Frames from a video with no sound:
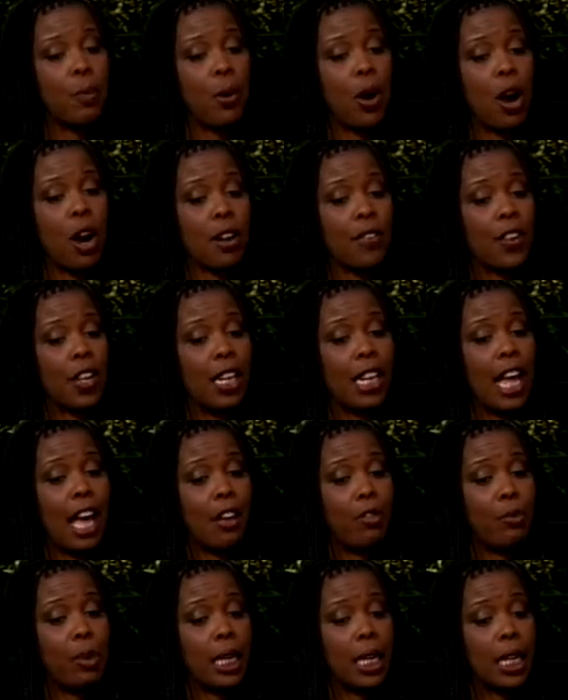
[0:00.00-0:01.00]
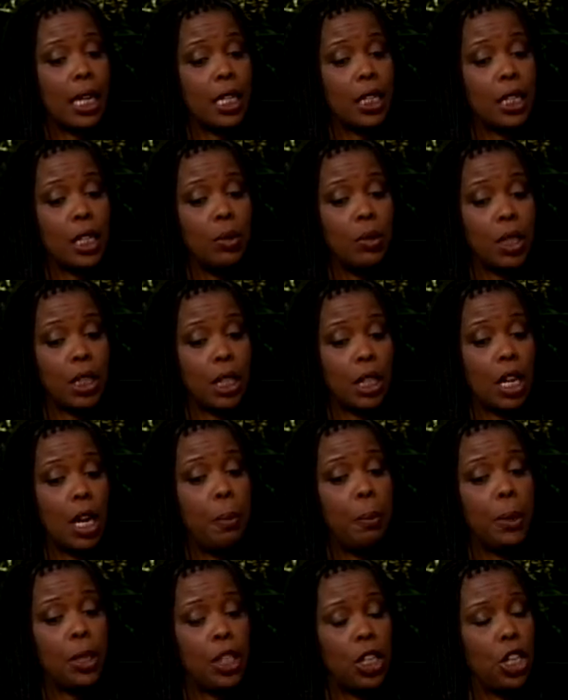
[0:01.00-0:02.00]
part of our life because it was a
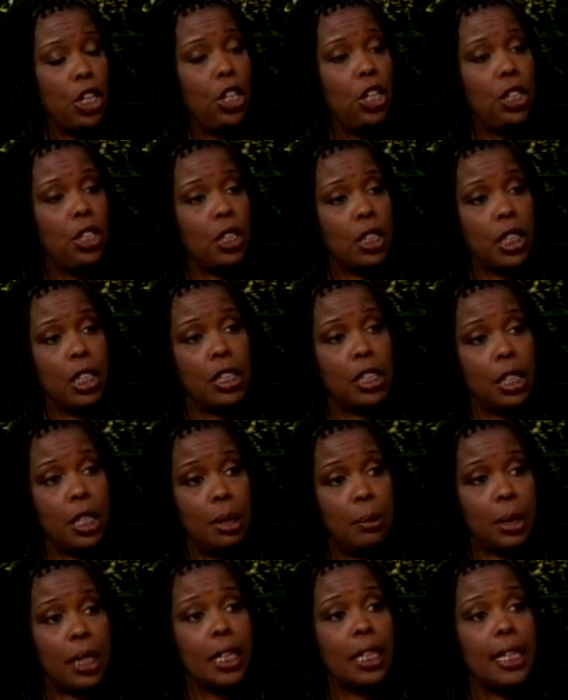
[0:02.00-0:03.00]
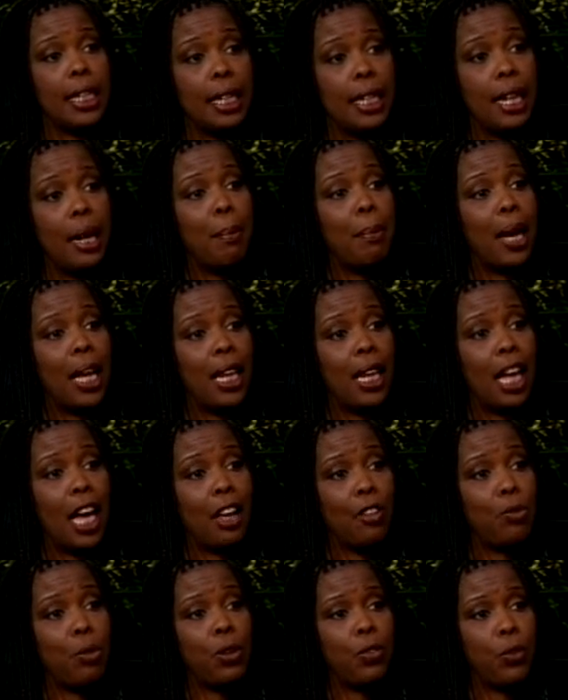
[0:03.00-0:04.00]
couple of years into him cleaning up my
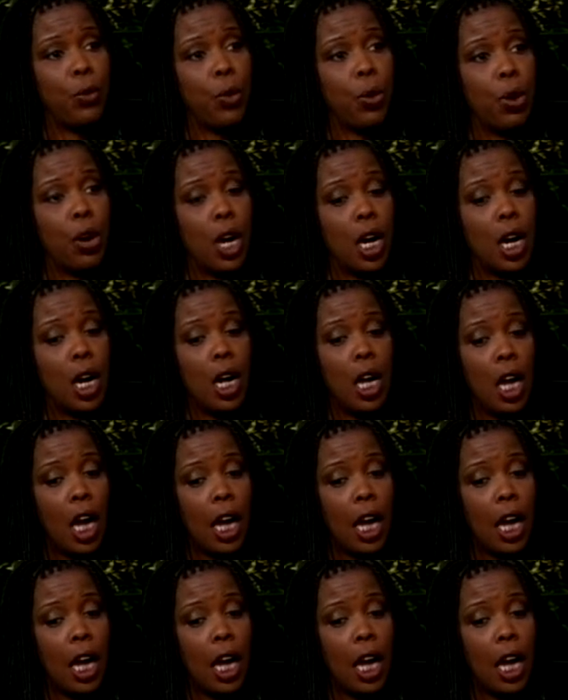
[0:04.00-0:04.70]
life before